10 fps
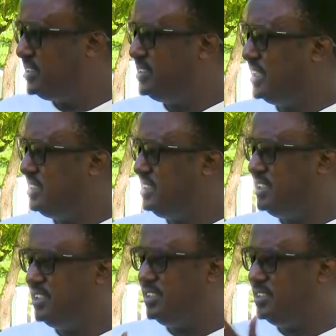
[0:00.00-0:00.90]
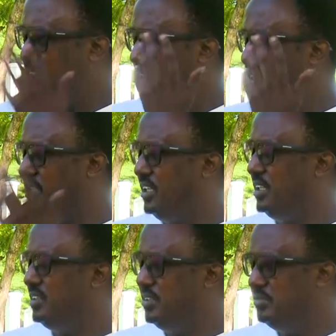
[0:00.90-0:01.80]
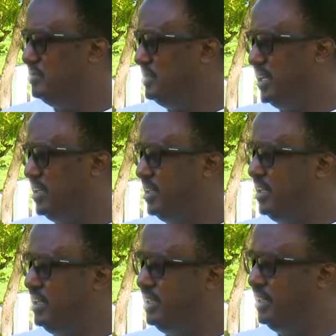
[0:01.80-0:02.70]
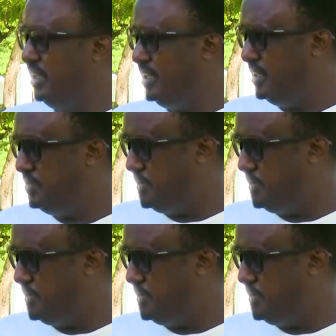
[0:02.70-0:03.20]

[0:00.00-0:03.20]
60s in in, in, in the